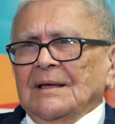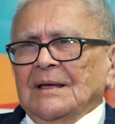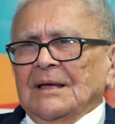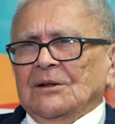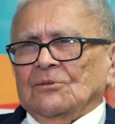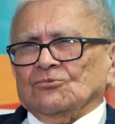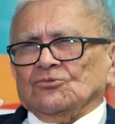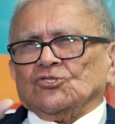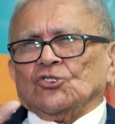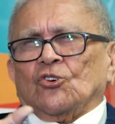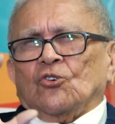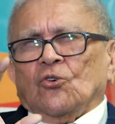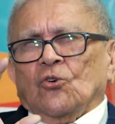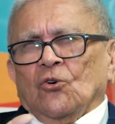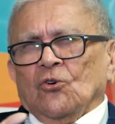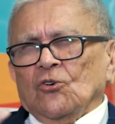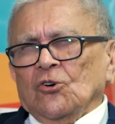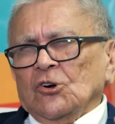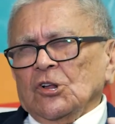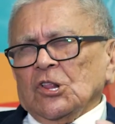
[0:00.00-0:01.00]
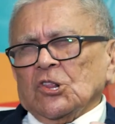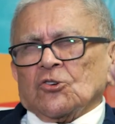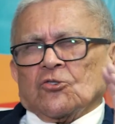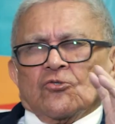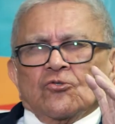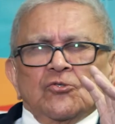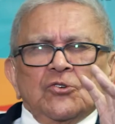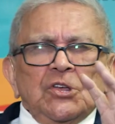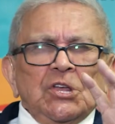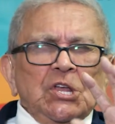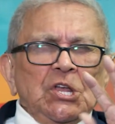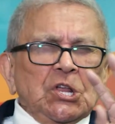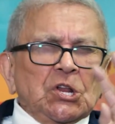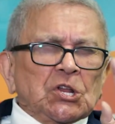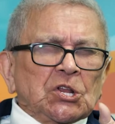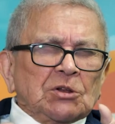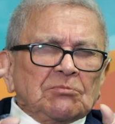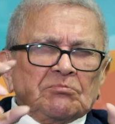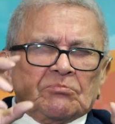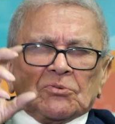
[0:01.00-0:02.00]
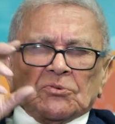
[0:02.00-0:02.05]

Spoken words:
It was coral green and